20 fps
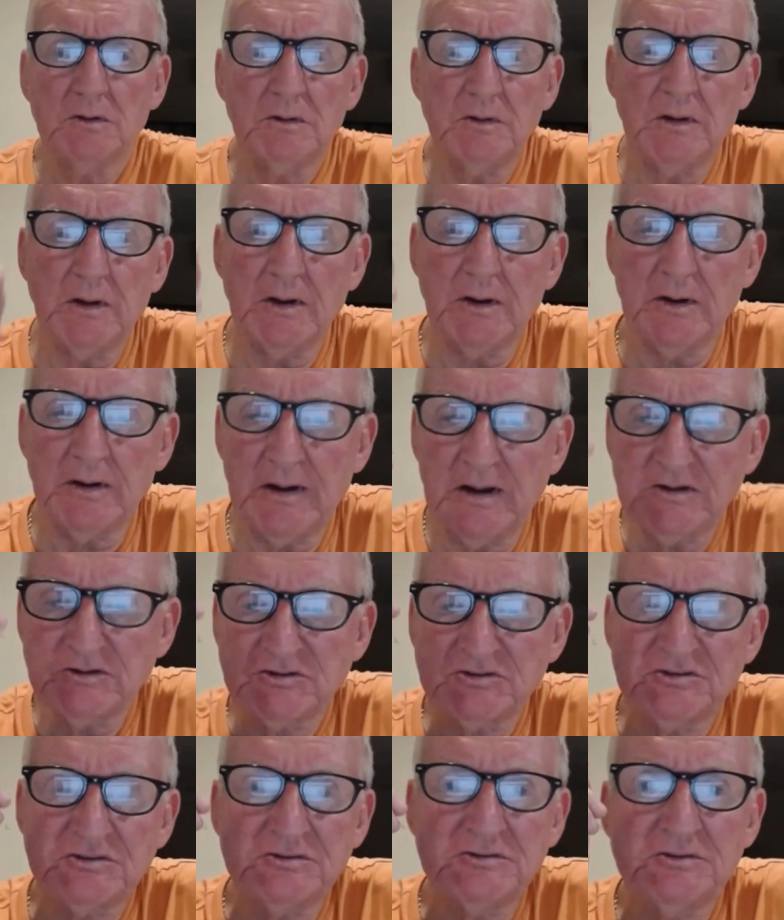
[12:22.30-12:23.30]
Now,
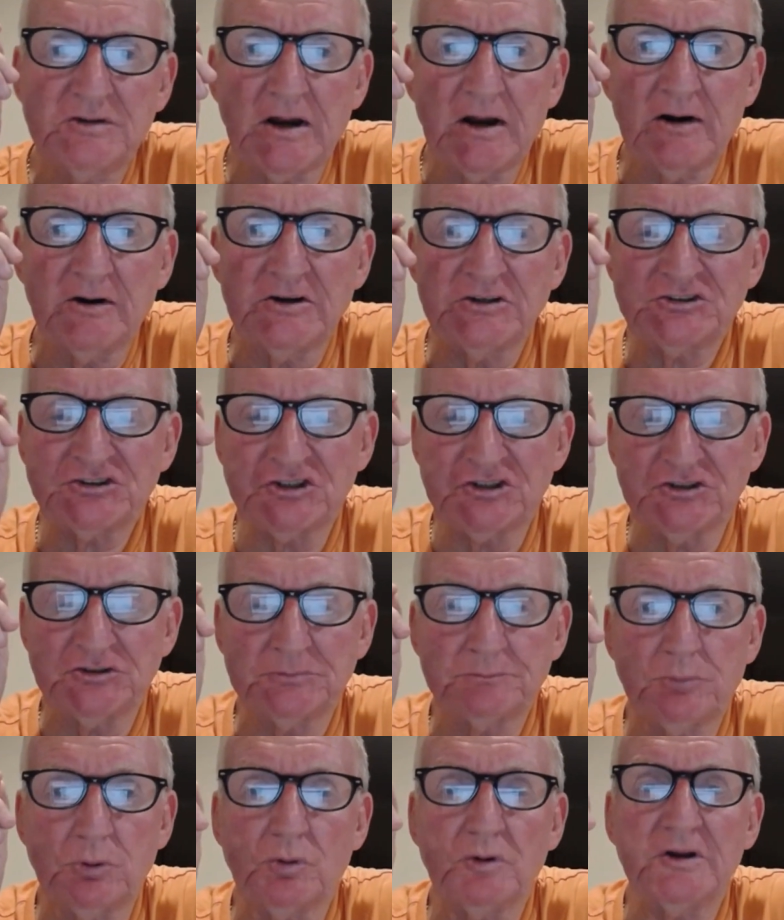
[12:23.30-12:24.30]
as Tarish
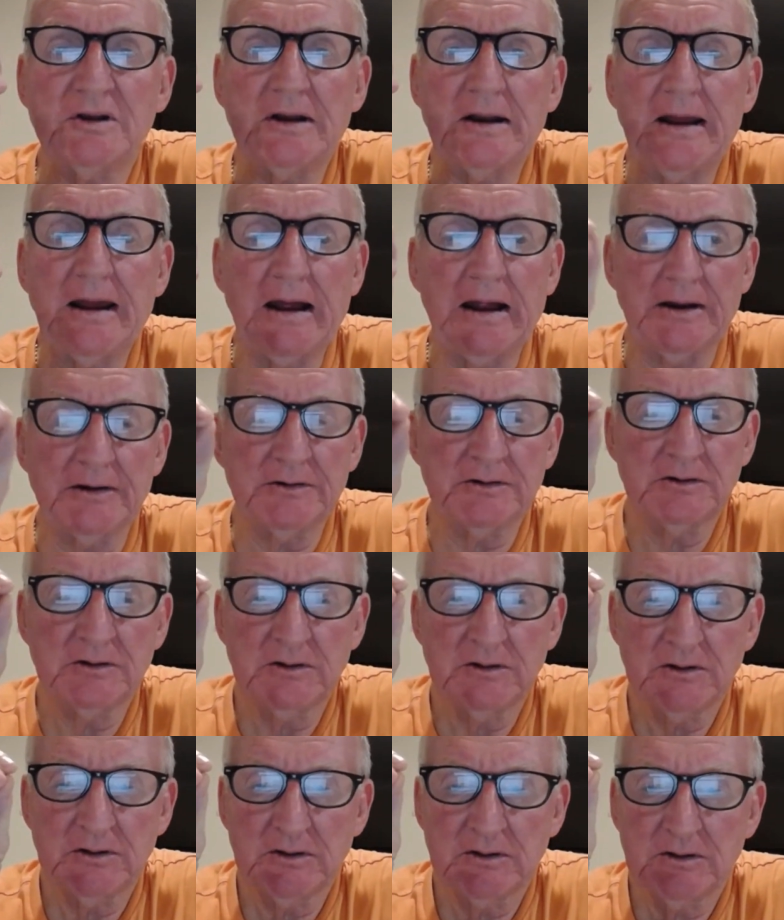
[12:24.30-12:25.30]
has pointed out,
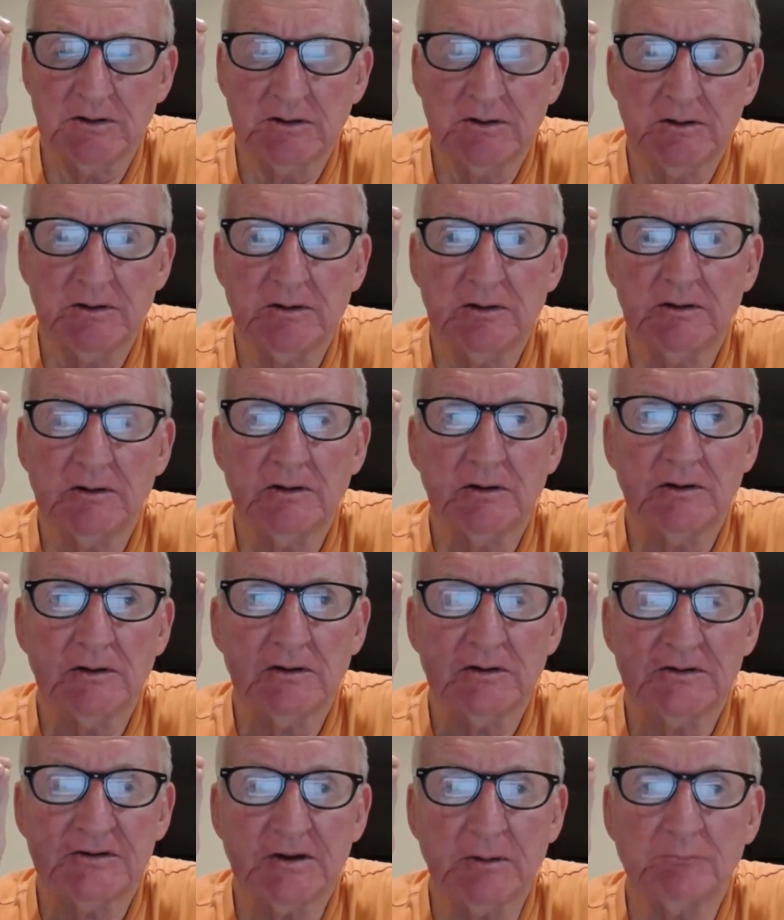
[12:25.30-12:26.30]

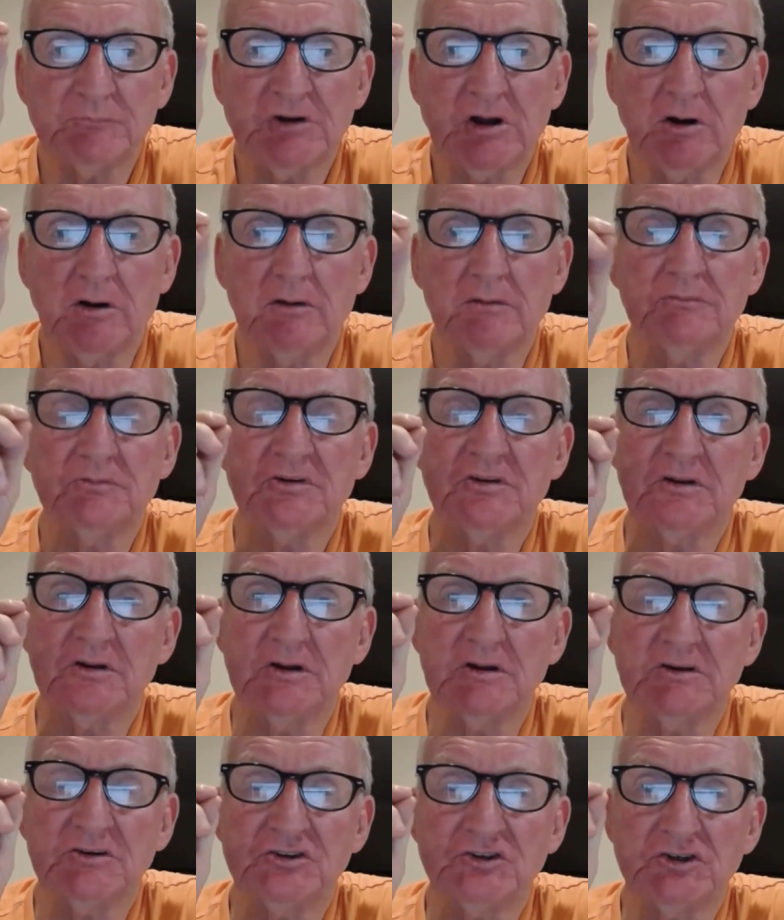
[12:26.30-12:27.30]
sometimes
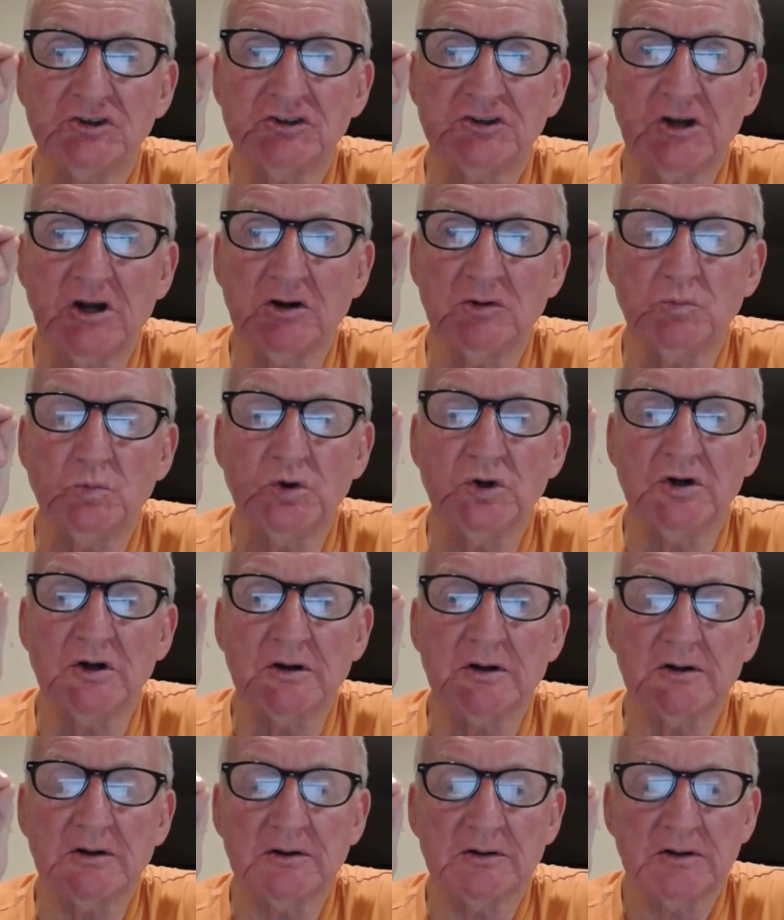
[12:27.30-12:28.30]
things just don't
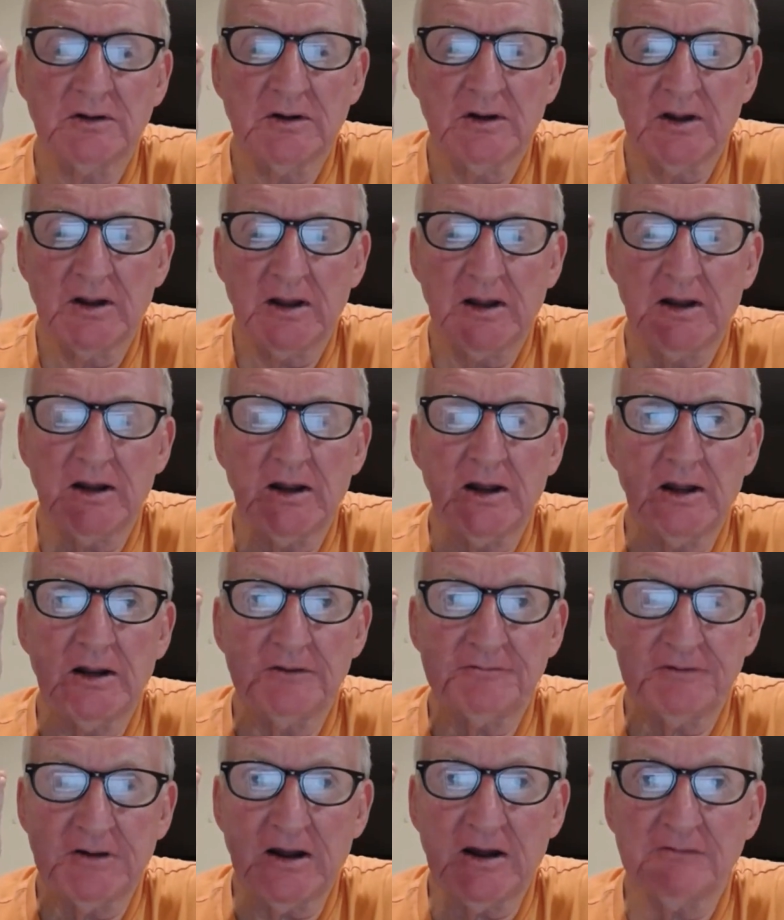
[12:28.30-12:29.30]
work.
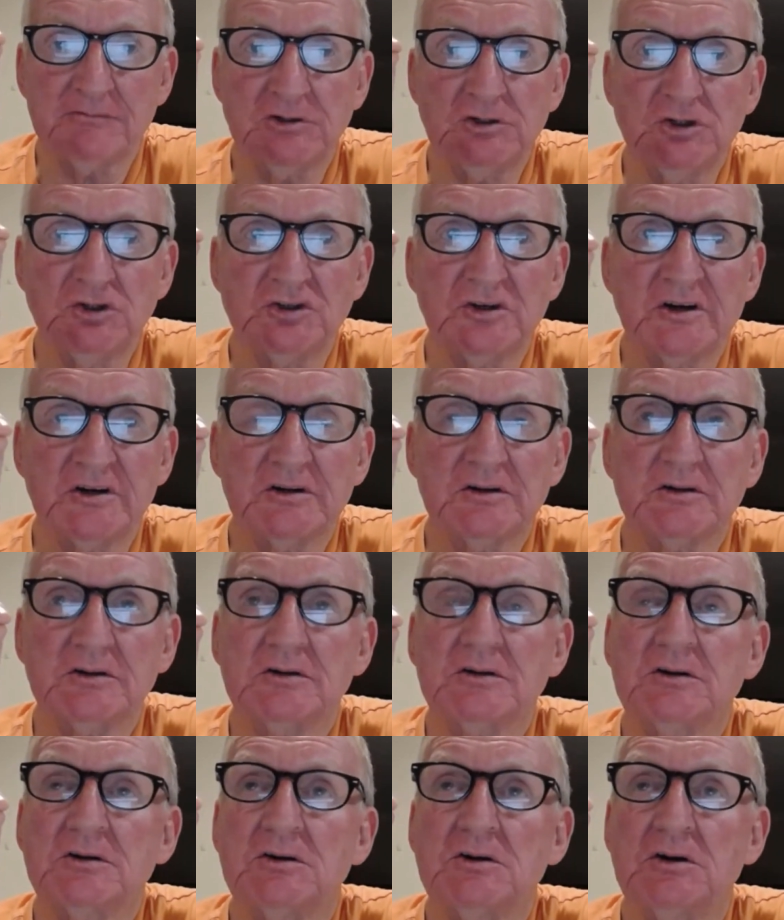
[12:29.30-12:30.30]
And if you have a look
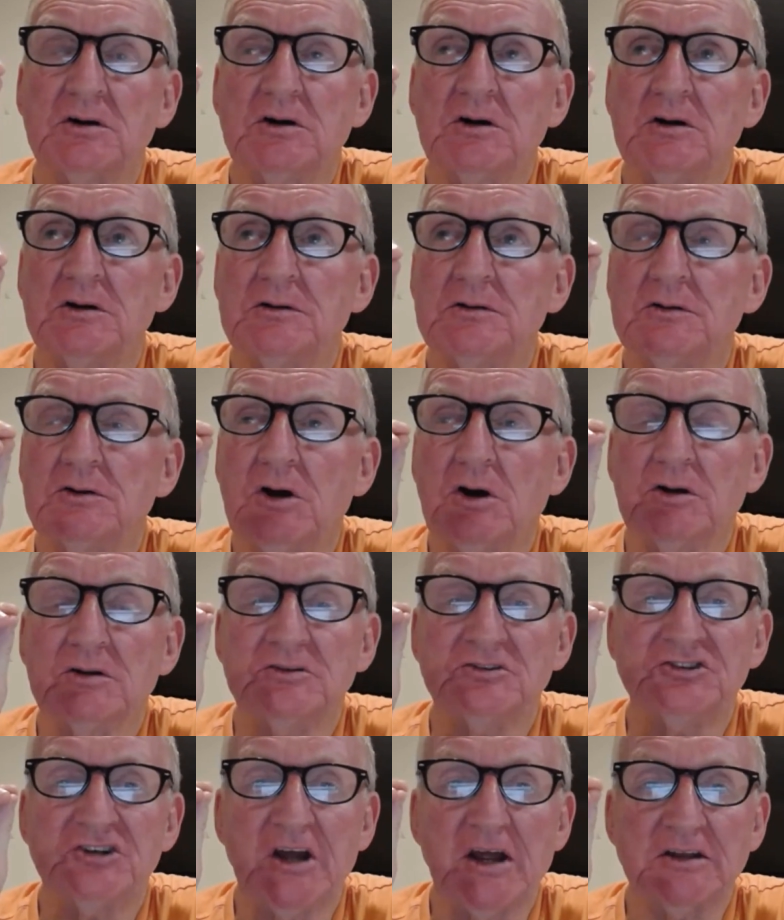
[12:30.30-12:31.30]

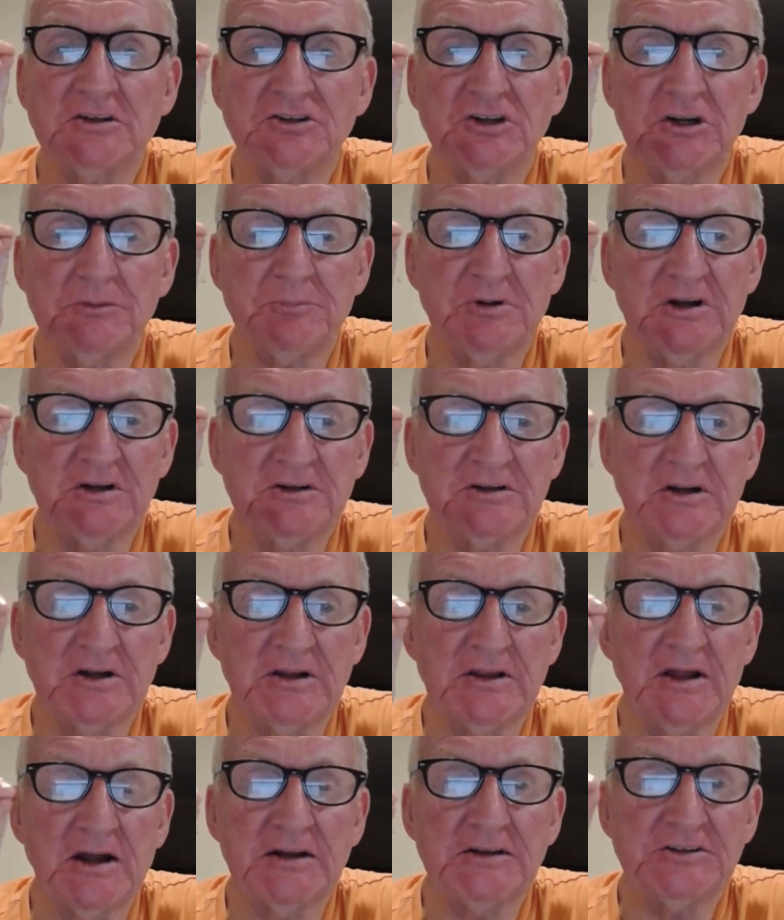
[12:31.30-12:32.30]
on
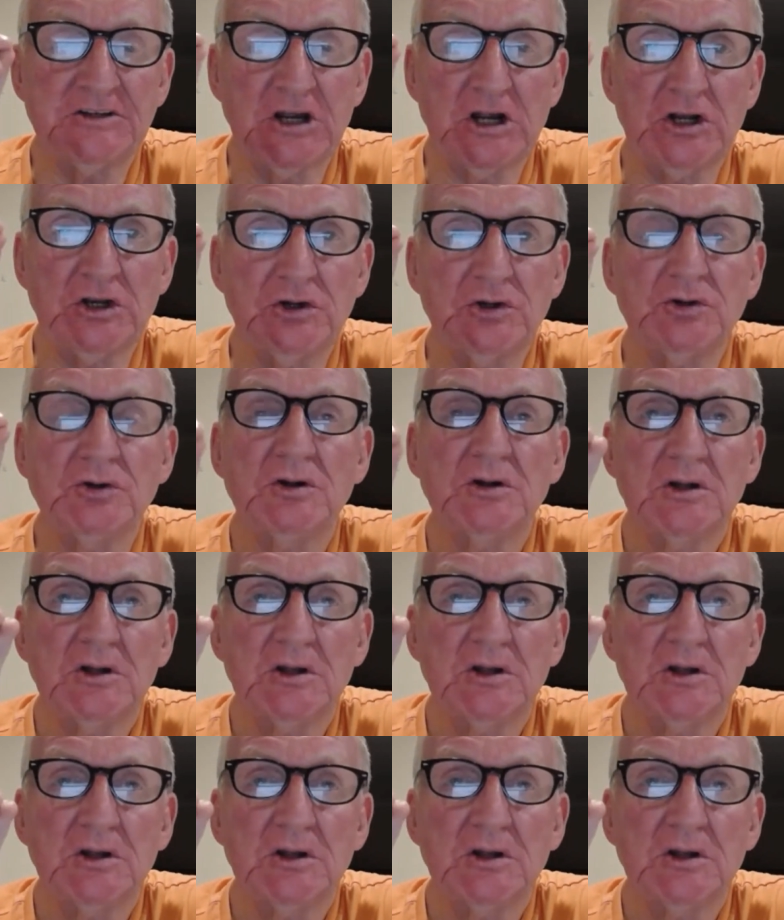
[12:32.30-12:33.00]
ChatGPT, they tell you